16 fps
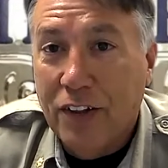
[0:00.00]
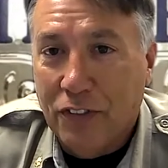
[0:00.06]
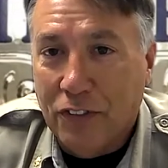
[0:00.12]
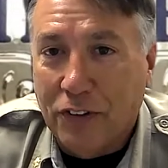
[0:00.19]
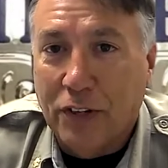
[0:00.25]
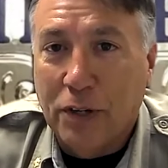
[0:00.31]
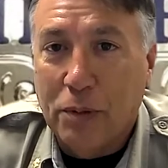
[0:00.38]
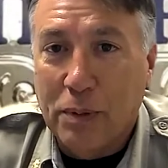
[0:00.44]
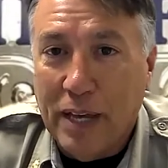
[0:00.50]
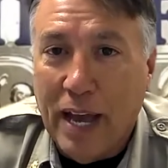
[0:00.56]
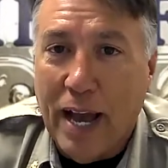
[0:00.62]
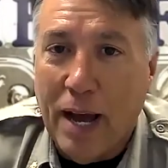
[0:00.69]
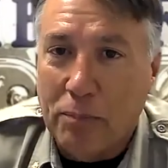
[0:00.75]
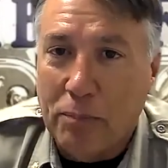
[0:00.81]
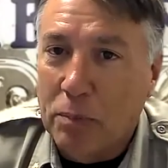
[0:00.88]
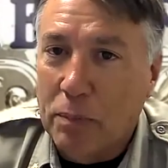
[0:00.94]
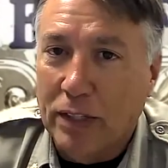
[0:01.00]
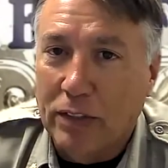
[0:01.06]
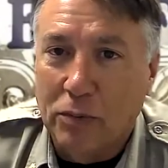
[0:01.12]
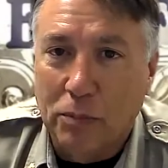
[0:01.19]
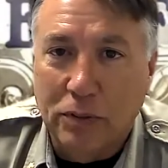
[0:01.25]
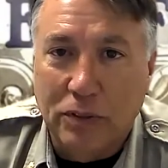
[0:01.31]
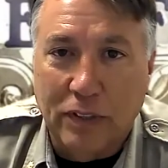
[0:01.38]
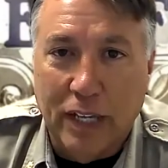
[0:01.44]
They're going to be apt to make
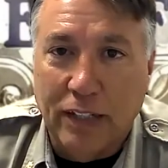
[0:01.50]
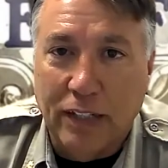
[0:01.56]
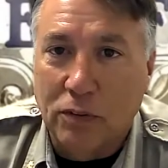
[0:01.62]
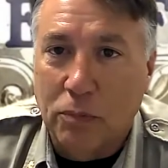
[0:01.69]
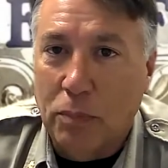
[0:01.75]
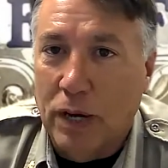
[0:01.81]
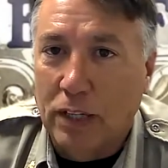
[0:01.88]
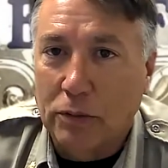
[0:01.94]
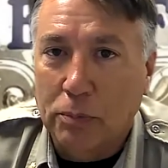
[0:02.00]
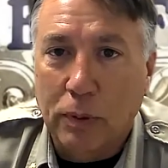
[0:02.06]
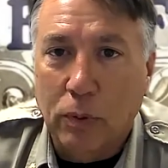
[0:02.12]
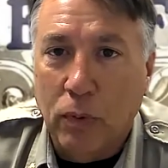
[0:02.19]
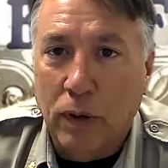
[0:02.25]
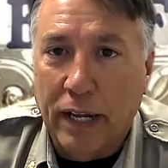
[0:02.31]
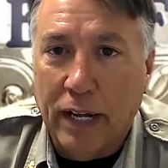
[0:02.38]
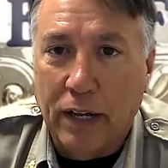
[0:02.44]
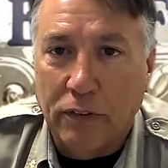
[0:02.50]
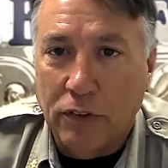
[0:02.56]
some mistakes and possibly run out